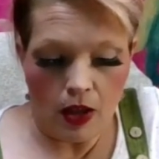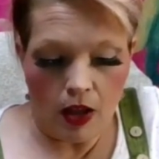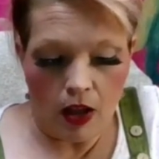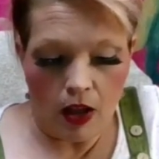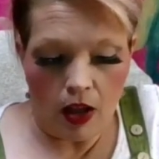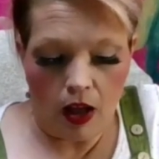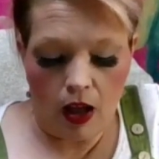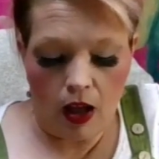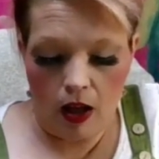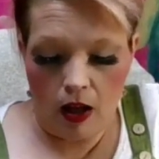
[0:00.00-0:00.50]

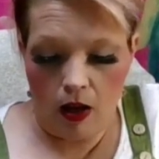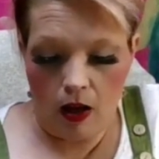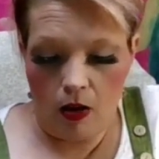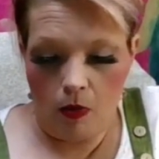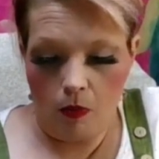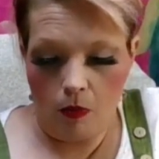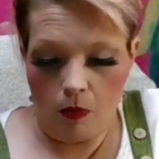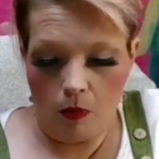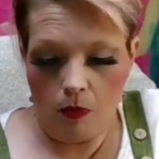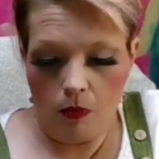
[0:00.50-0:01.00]

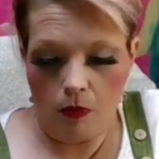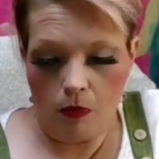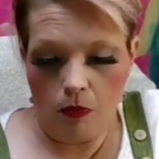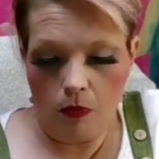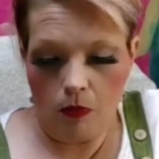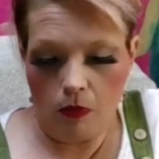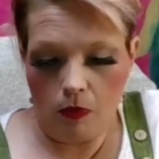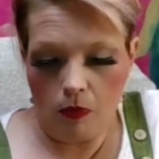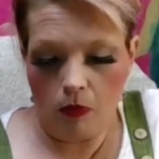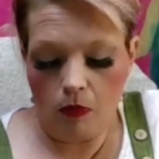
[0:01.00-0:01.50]

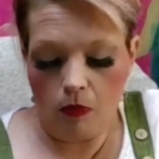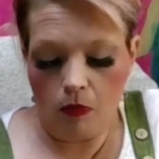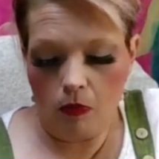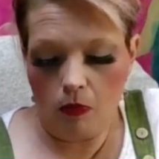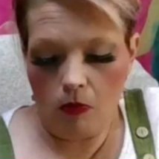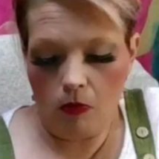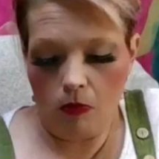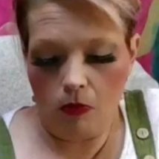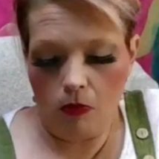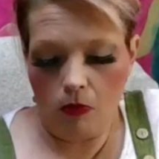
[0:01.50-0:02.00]

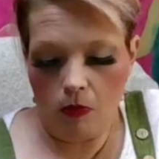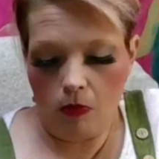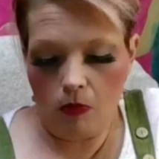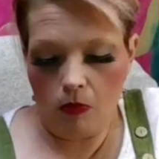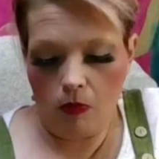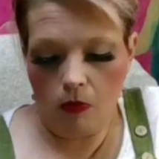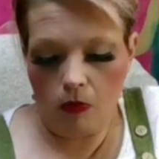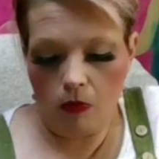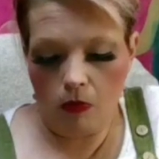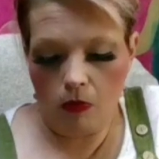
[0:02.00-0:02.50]

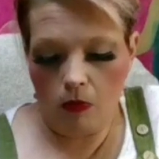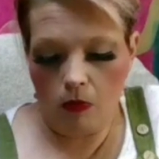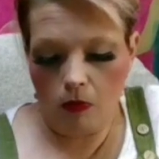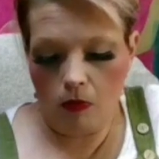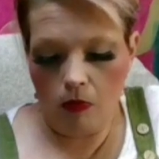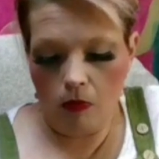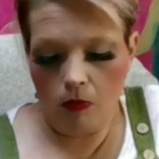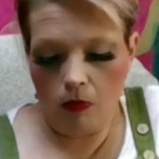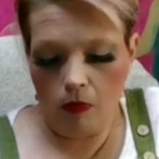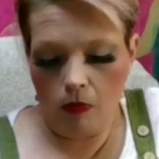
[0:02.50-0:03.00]

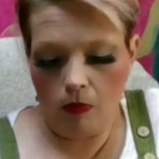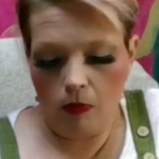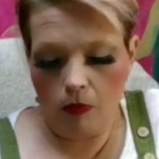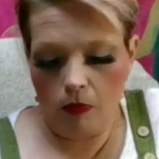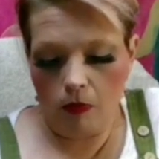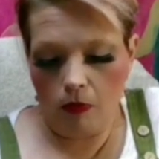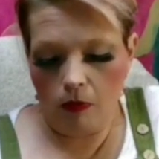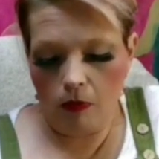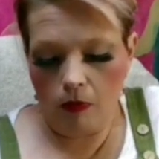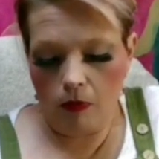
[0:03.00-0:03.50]

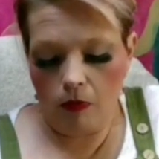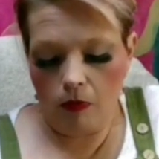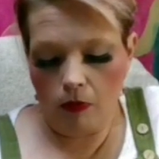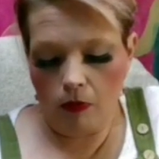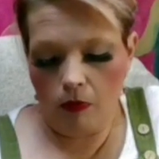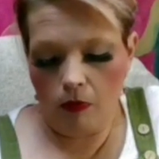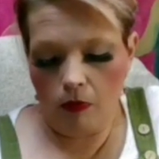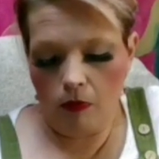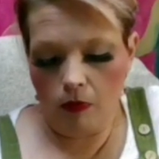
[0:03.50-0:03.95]
No one is speaking in this clip.